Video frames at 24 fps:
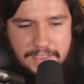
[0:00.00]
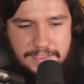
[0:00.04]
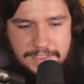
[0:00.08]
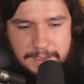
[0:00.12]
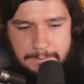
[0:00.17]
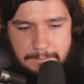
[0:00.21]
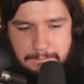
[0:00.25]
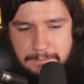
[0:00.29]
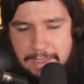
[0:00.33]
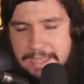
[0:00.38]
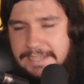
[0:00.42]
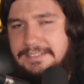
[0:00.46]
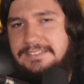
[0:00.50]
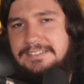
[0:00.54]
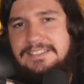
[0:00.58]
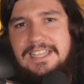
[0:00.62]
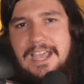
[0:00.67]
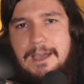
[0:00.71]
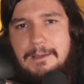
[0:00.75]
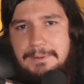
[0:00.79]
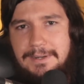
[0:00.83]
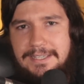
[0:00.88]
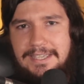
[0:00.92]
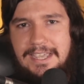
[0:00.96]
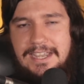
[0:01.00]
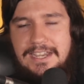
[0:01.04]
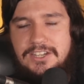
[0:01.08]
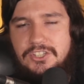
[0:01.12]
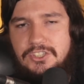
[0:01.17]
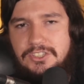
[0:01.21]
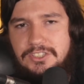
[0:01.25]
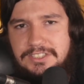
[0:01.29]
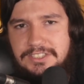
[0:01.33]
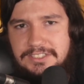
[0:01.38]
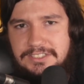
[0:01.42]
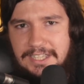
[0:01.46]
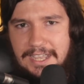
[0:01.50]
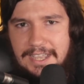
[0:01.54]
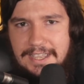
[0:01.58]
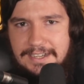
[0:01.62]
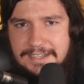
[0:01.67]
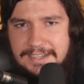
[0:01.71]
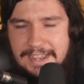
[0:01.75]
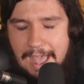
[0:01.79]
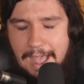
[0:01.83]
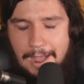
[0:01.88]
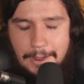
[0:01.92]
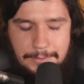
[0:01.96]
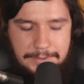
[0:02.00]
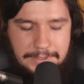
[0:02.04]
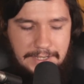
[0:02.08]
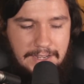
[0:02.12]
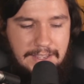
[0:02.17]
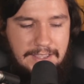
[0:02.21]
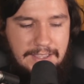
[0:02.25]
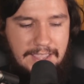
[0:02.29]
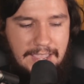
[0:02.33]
that makes the application stand out.